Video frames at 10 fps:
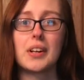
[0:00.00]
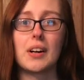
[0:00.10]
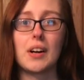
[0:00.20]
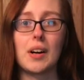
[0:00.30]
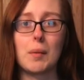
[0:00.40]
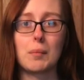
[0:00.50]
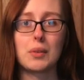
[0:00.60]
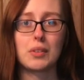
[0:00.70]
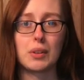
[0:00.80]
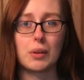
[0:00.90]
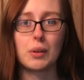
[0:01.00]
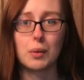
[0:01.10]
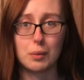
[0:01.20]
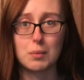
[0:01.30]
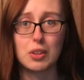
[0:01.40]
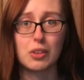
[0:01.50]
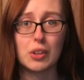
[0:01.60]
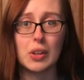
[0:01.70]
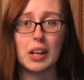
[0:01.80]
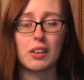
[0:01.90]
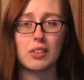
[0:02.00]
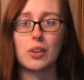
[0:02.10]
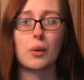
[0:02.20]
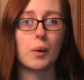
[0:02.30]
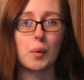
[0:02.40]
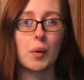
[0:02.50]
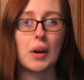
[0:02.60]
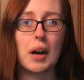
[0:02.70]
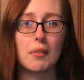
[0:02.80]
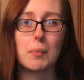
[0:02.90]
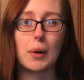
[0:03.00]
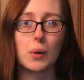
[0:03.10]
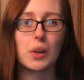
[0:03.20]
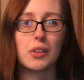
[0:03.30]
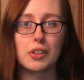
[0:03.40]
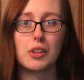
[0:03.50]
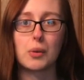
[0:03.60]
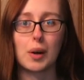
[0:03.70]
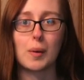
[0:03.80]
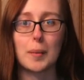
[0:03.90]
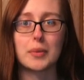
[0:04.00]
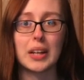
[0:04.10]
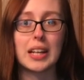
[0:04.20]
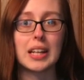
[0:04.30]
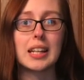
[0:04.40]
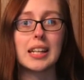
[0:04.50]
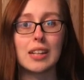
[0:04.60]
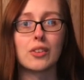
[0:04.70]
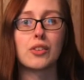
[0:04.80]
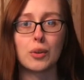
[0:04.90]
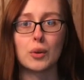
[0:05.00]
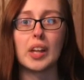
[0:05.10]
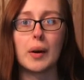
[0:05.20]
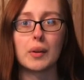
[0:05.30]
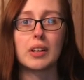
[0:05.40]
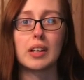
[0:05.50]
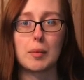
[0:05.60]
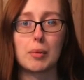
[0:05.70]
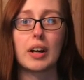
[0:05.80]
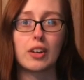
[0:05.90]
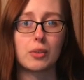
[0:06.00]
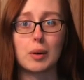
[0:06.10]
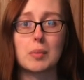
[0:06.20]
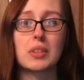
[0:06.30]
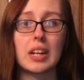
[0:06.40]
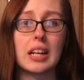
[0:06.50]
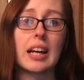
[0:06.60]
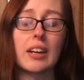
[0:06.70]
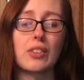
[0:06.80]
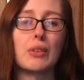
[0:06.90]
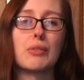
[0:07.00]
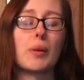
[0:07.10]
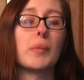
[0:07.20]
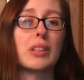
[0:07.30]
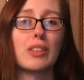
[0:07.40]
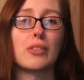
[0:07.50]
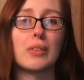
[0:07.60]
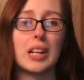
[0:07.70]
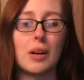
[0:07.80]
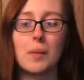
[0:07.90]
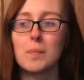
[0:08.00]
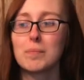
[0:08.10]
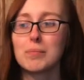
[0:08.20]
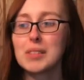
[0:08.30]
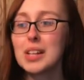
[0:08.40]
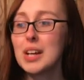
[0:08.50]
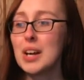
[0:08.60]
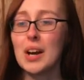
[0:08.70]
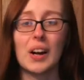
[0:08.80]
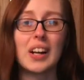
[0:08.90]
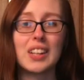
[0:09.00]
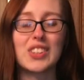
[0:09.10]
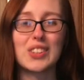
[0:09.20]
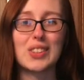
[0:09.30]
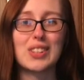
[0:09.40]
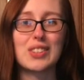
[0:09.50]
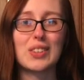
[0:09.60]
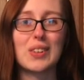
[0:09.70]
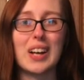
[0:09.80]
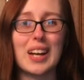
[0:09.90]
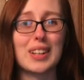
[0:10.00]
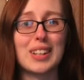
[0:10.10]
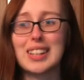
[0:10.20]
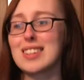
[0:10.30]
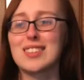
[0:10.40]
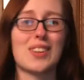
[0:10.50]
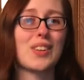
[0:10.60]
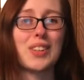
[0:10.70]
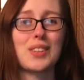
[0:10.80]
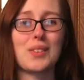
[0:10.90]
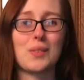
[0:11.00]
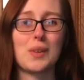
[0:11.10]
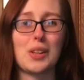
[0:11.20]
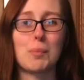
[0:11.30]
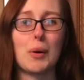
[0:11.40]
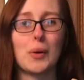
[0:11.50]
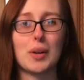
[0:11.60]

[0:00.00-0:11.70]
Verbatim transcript: Um, so just so you guys know, we won't have Beau listed to our website, and he is sold out on Breyer's website as of filming this video. Alright, so let's go ahead and get started with Beau